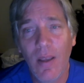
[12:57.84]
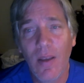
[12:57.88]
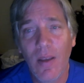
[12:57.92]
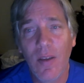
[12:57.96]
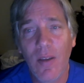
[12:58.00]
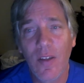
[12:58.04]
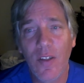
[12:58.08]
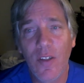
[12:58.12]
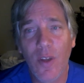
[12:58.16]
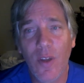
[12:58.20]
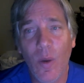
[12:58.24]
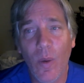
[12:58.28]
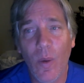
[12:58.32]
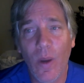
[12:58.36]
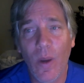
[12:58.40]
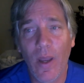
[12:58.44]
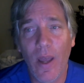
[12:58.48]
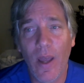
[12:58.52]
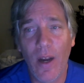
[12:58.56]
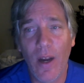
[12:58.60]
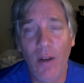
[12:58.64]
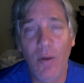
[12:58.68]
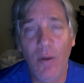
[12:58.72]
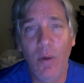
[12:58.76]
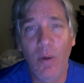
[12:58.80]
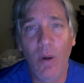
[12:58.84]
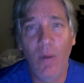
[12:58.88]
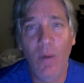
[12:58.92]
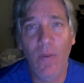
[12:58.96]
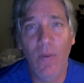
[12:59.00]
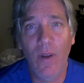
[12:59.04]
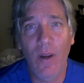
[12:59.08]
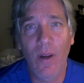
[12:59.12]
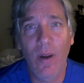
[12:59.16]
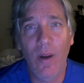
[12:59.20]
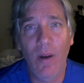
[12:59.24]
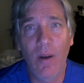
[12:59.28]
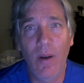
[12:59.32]
So I got a crew over
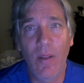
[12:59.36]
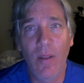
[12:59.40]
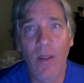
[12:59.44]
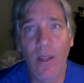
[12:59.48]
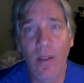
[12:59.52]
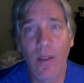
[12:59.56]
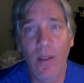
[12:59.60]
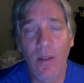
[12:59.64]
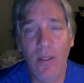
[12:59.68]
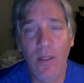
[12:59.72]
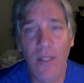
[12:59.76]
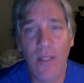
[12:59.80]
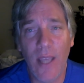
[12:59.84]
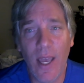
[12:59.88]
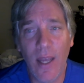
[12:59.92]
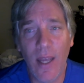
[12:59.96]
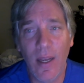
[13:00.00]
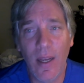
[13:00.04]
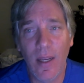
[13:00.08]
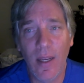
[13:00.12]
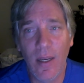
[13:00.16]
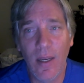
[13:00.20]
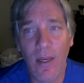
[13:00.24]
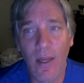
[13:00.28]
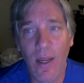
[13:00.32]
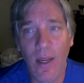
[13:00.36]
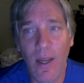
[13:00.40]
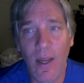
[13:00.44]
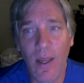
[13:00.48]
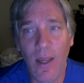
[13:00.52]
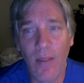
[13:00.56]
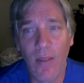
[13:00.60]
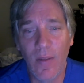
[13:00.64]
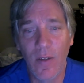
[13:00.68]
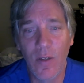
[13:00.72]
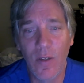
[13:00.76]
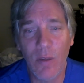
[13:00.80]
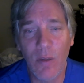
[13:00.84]
here, and they looked at it,
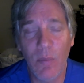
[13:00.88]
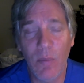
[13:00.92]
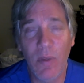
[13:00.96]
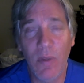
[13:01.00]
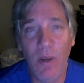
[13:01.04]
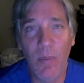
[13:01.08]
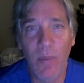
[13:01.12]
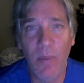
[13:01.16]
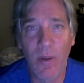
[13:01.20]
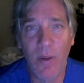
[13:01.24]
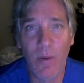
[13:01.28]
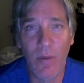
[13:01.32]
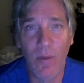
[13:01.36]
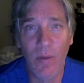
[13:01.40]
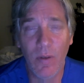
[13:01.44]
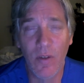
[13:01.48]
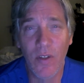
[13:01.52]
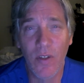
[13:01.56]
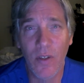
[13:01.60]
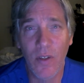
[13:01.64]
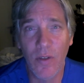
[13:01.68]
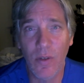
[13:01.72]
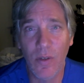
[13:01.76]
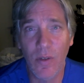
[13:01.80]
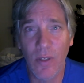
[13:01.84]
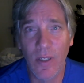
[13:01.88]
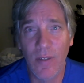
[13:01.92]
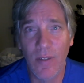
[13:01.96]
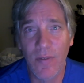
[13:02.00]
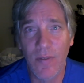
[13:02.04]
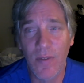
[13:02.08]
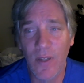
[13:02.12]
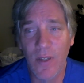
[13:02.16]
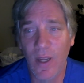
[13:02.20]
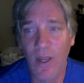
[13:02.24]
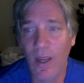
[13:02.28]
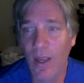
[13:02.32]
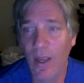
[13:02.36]
and they took me up there in their scissor
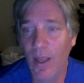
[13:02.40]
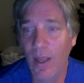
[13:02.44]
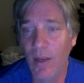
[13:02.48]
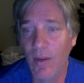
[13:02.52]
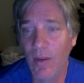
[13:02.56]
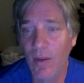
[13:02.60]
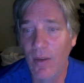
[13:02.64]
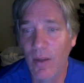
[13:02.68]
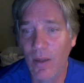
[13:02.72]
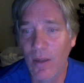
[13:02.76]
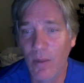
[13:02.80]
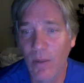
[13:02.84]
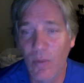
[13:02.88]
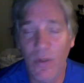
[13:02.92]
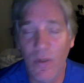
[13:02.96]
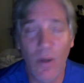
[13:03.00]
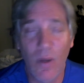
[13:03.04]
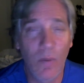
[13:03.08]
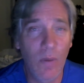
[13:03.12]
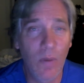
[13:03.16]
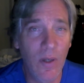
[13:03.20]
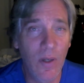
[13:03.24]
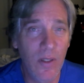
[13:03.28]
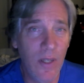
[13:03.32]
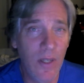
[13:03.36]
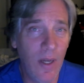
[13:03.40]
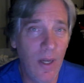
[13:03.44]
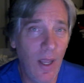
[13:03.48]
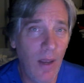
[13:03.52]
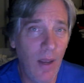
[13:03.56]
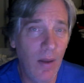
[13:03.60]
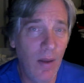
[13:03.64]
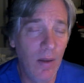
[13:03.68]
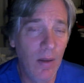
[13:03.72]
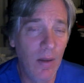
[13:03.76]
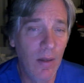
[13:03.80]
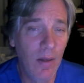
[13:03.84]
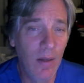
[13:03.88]
lift, and it was all rusted
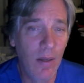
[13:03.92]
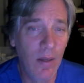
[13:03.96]
out.